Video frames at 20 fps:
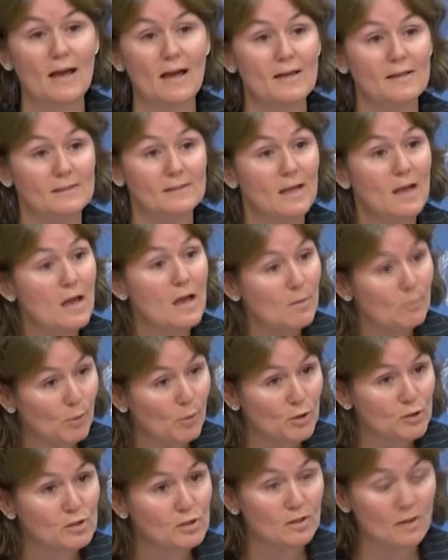as
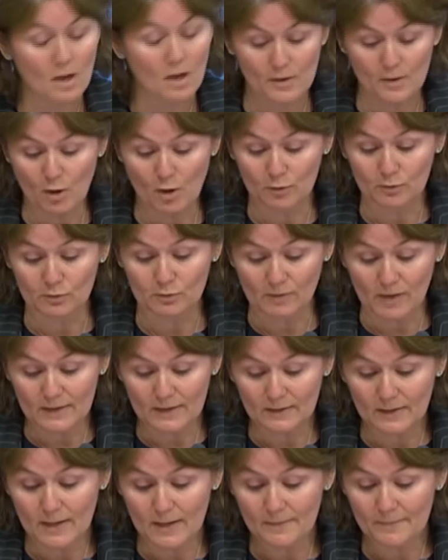persona non
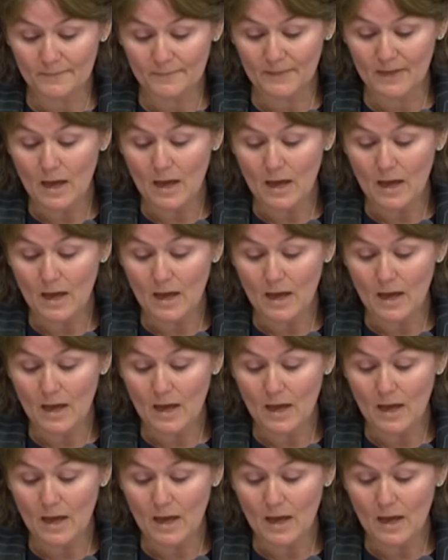grata.